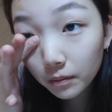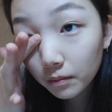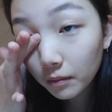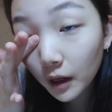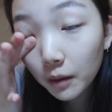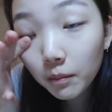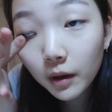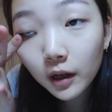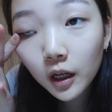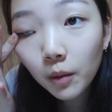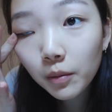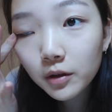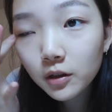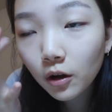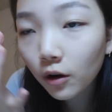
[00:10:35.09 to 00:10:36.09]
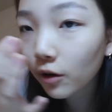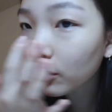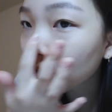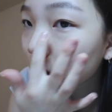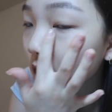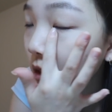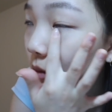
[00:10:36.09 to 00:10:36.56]
my makeup is
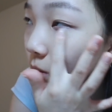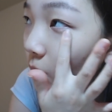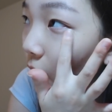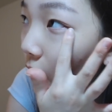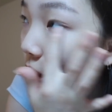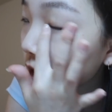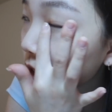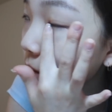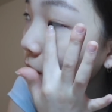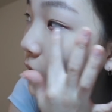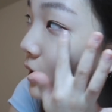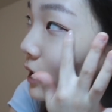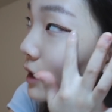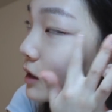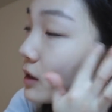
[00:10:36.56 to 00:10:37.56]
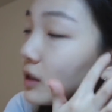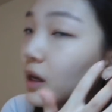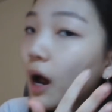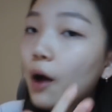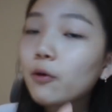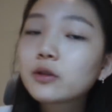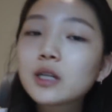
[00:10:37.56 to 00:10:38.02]
all smudged
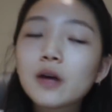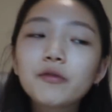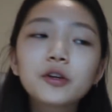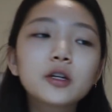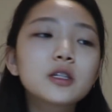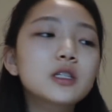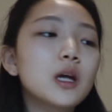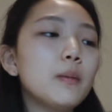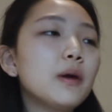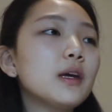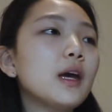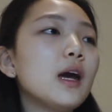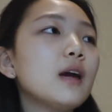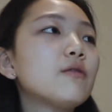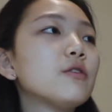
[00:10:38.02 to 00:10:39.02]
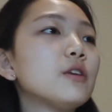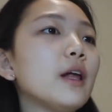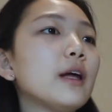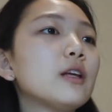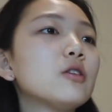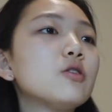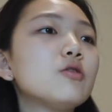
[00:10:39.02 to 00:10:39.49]
because I was having a stomach ache for
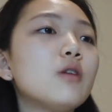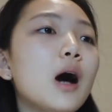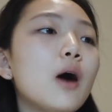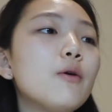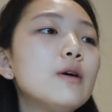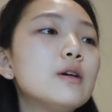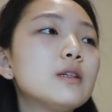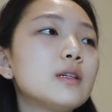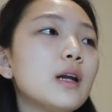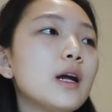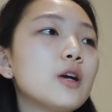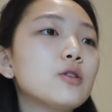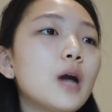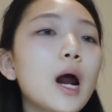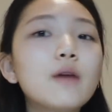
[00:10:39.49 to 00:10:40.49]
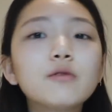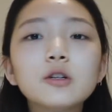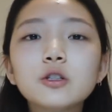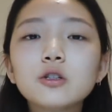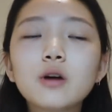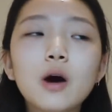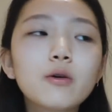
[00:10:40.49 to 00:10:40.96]
like 2 hours and I cried for
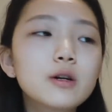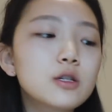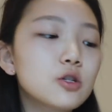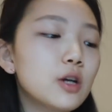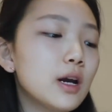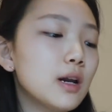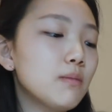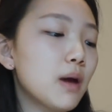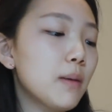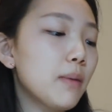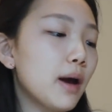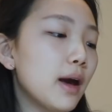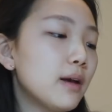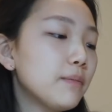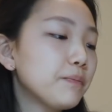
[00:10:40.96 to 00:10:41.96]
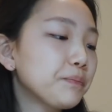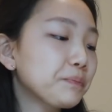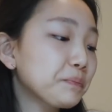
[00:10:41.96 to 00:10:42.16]
2 hours straight in my bed.